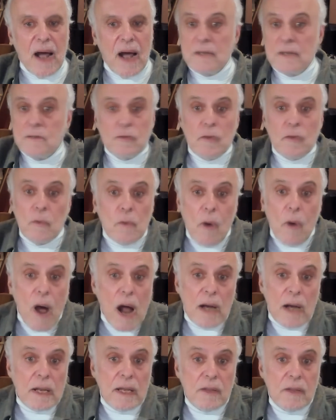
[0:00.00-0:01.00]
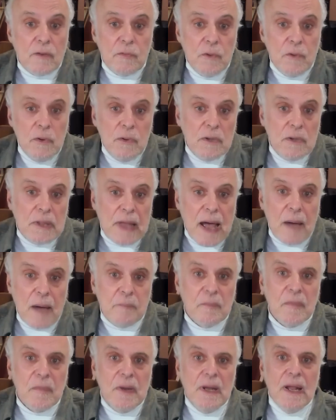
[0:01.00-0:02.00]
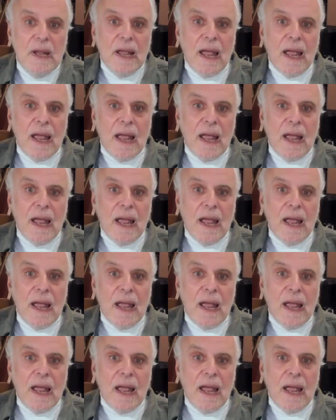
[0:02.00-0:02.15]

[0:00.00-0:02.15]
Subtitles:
just don't know how to get through to them.